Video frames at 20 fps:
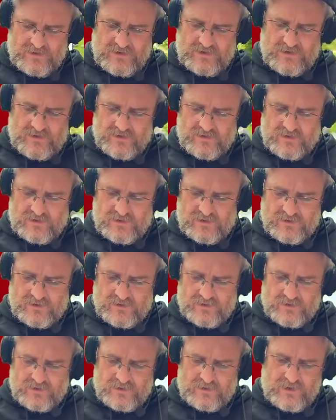
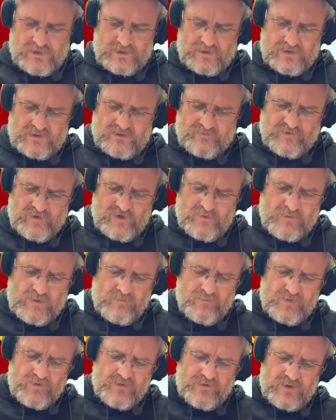Like, if I
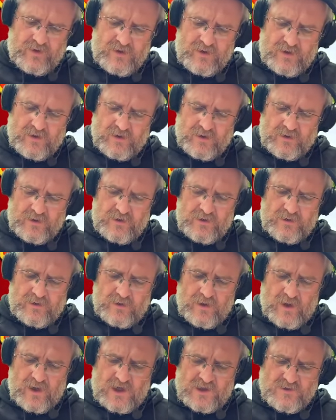remember the
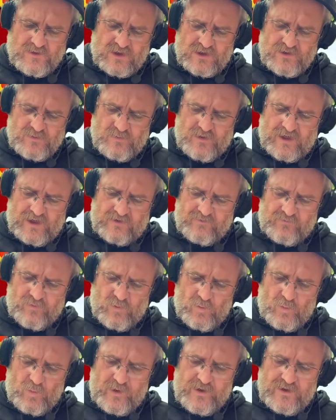last ones we had
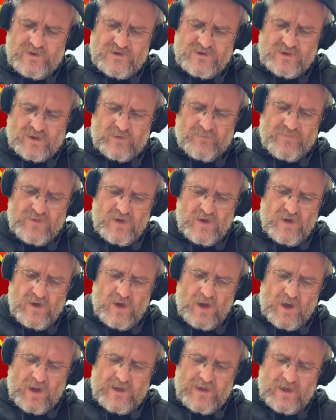for winter,
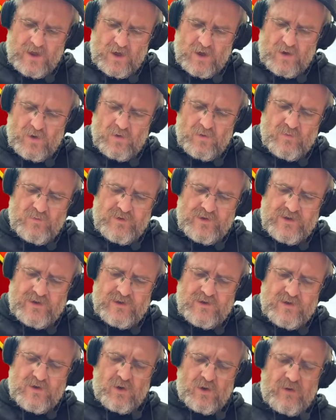I
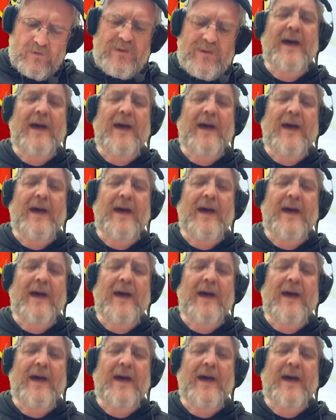only got